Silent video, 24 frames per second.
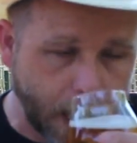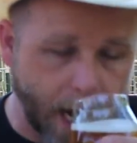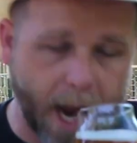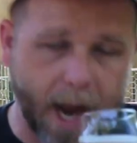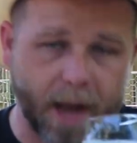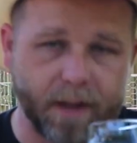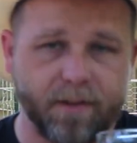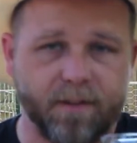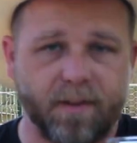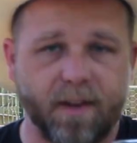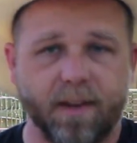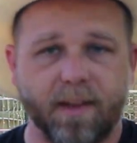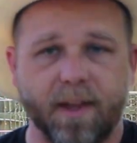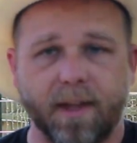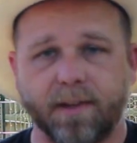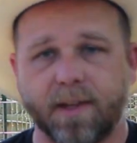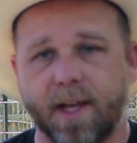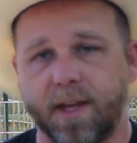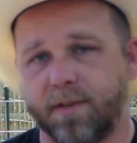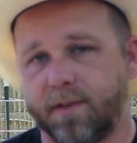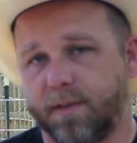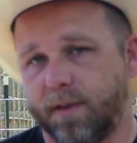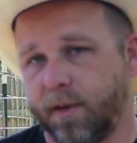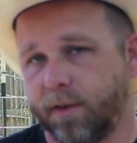I say
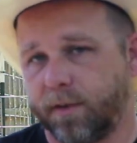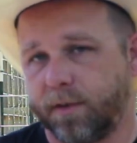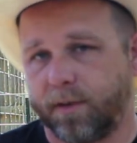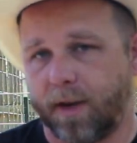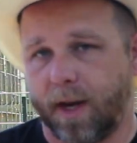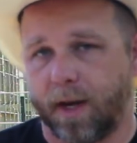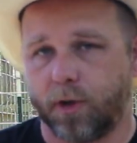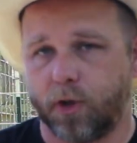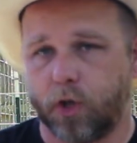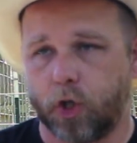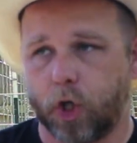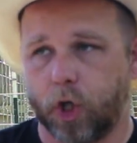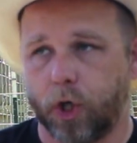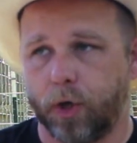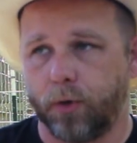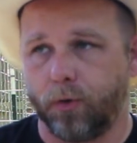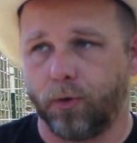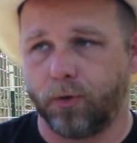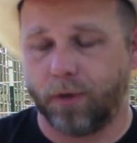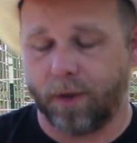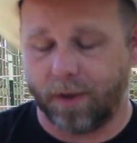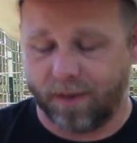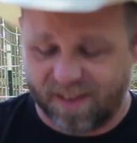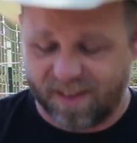that still stands
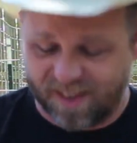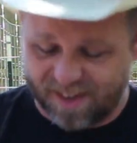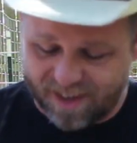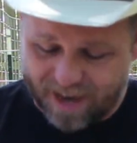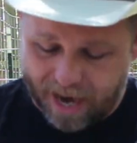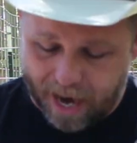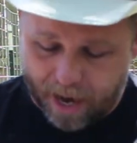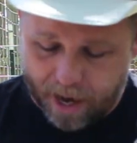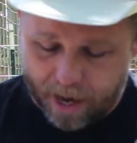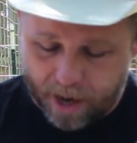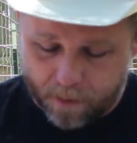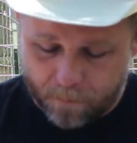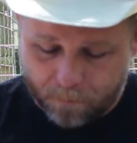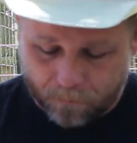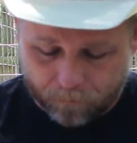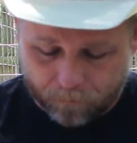true to today.